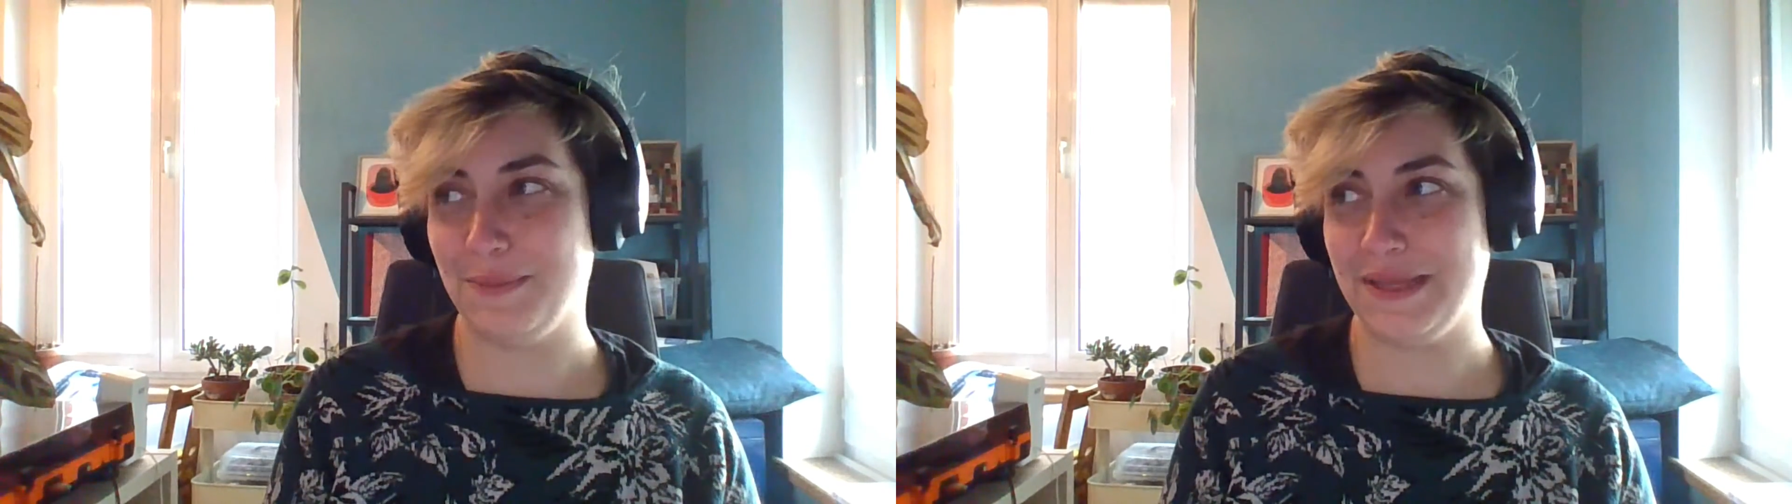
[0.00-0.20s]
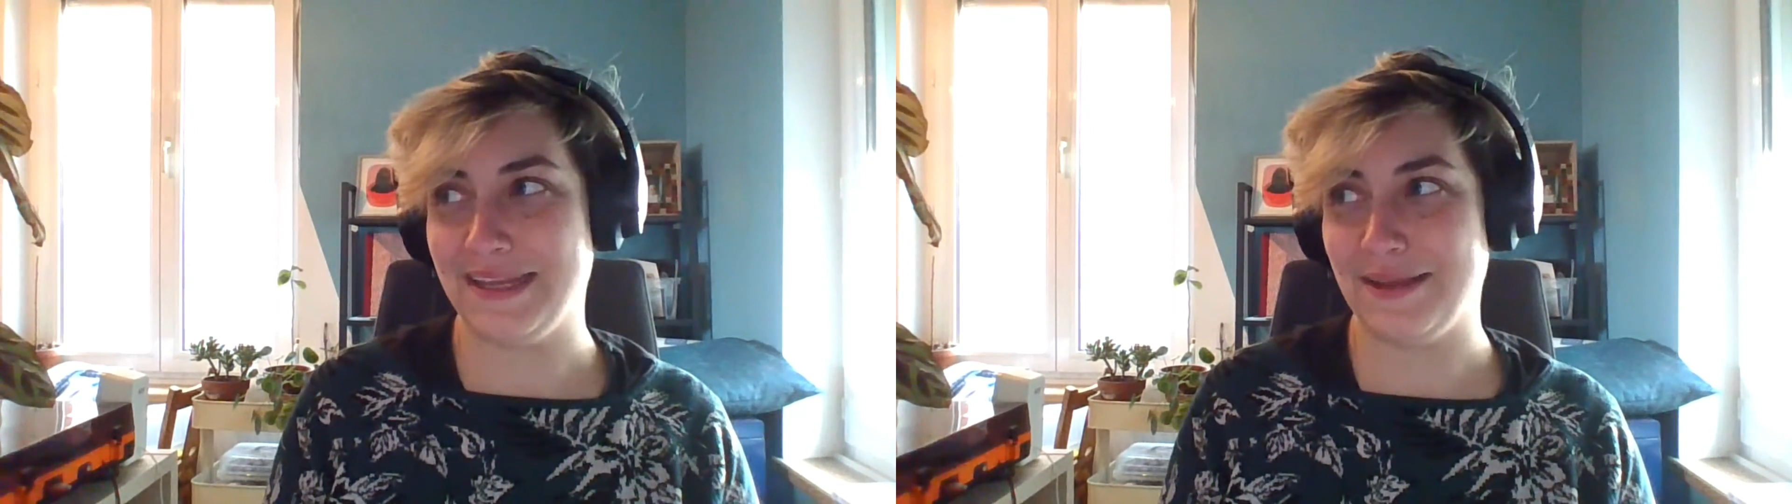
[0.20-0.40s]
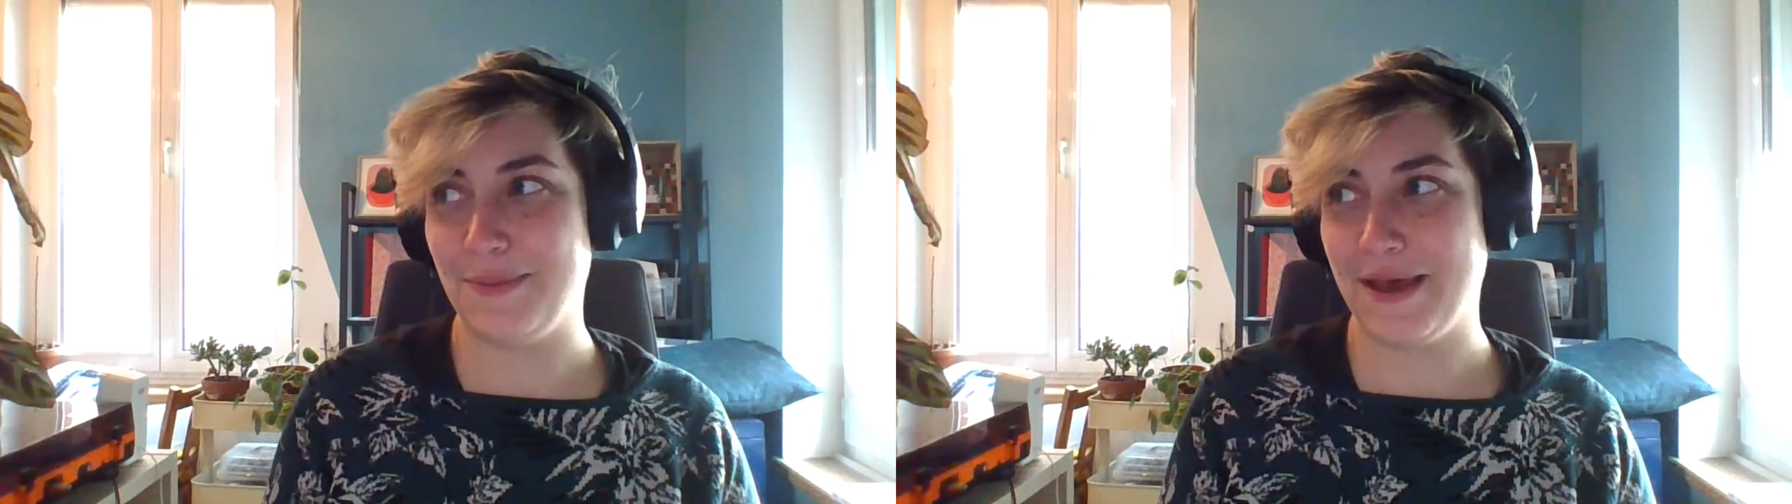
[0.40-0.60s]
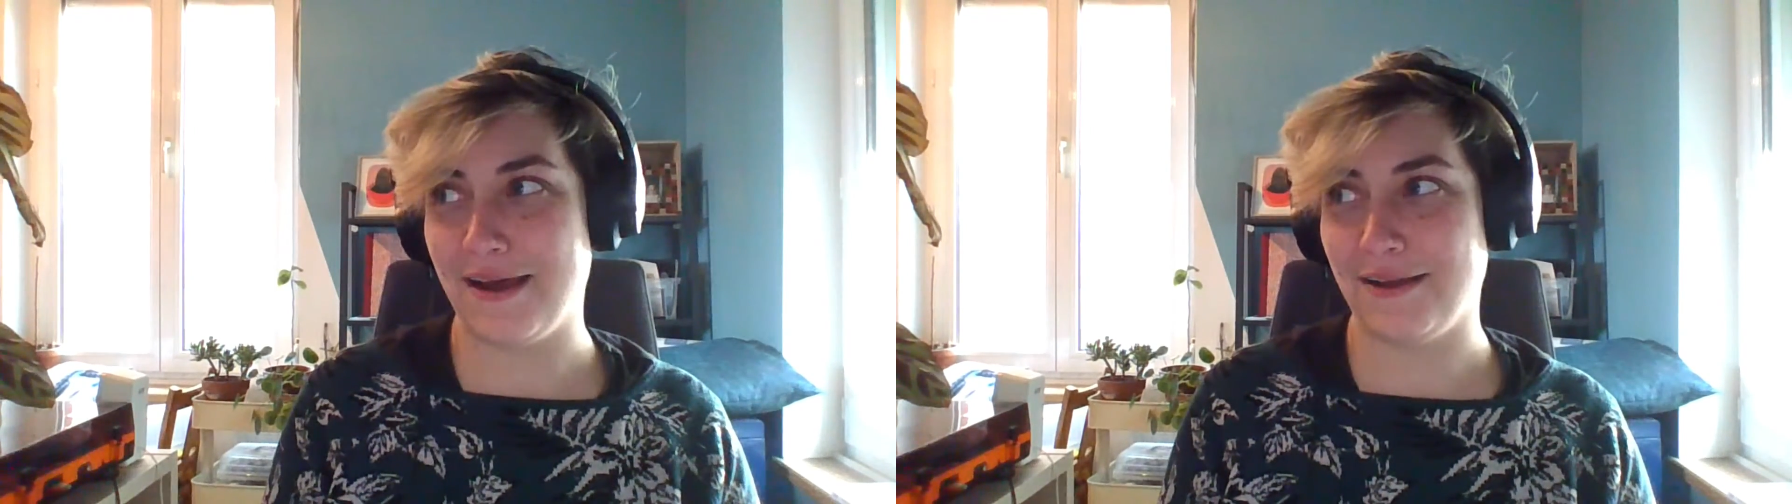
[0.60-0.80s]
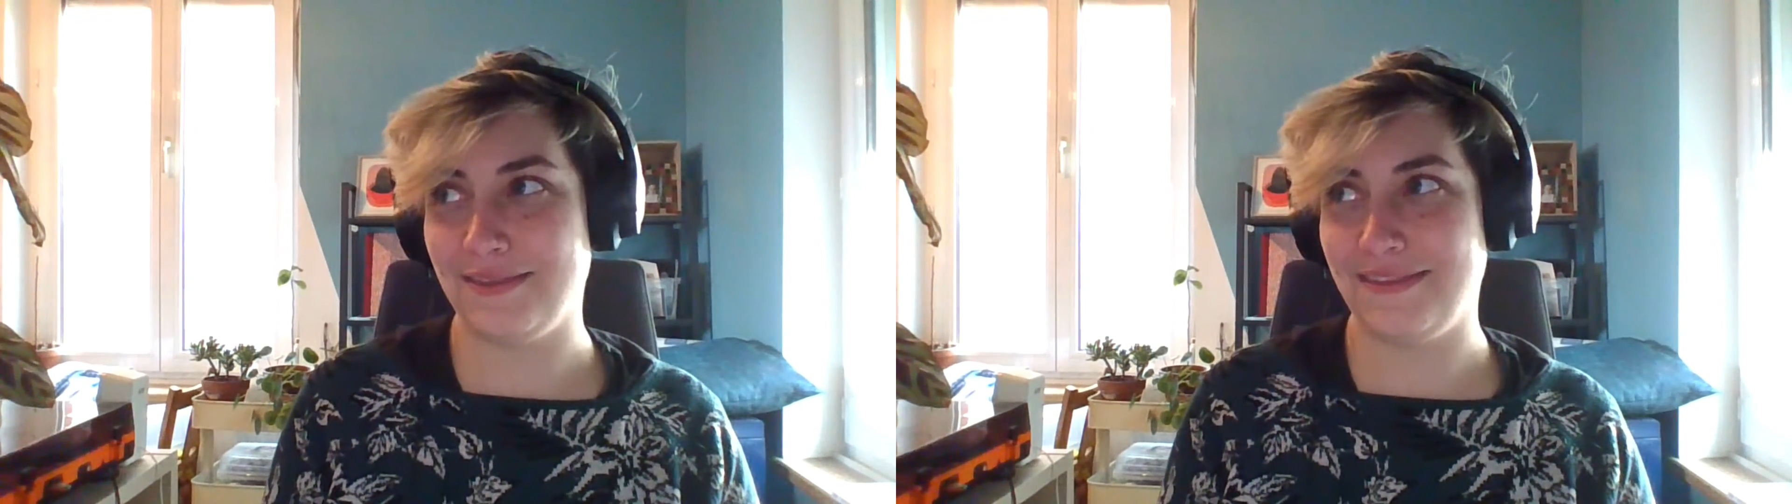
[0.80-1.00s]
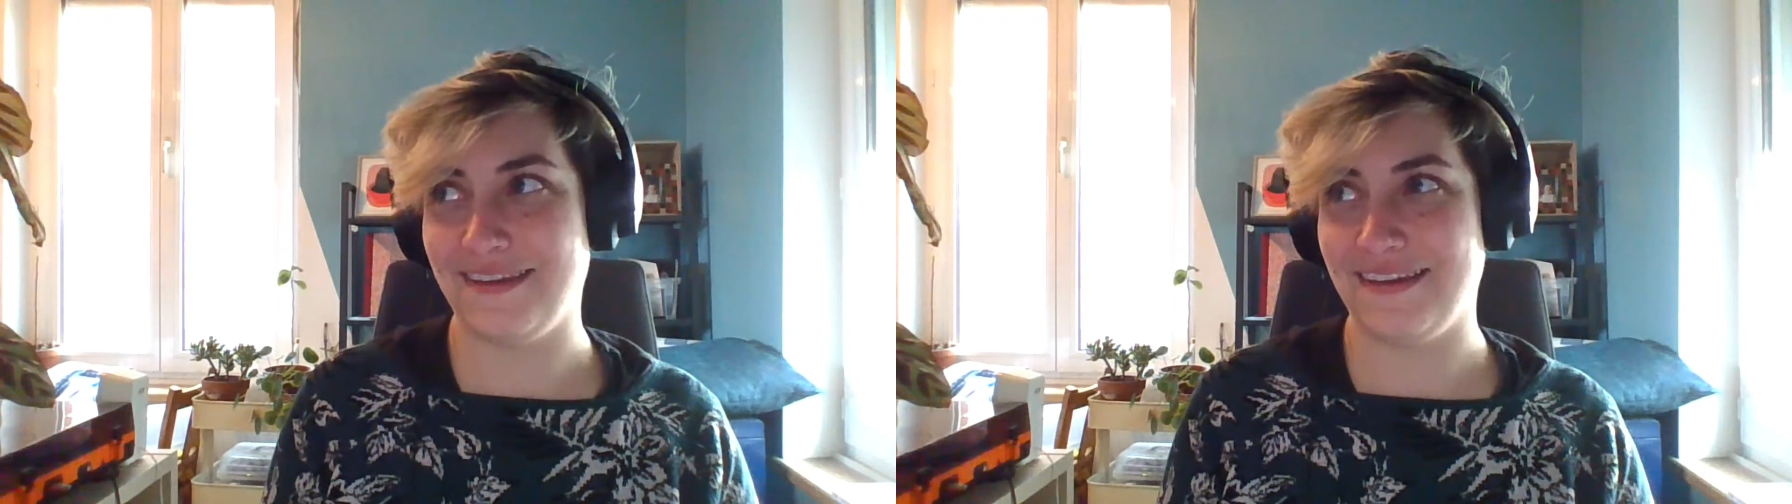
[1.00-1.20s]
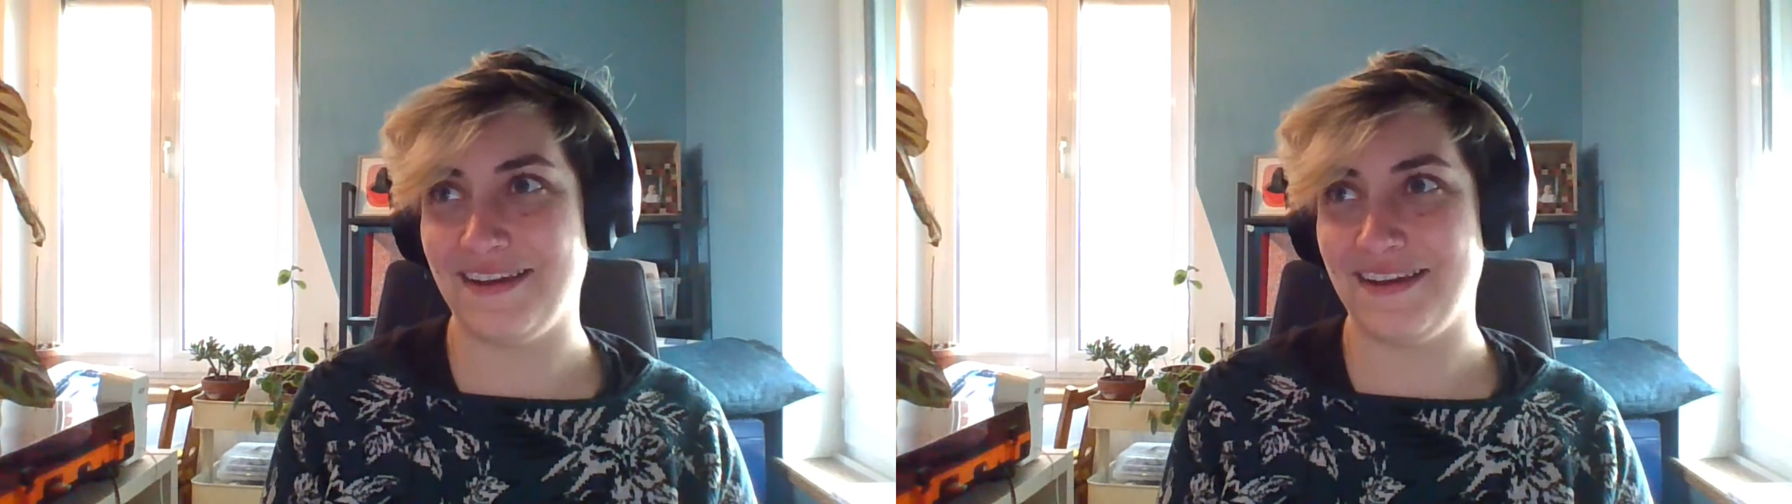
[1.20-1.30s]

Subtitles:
be about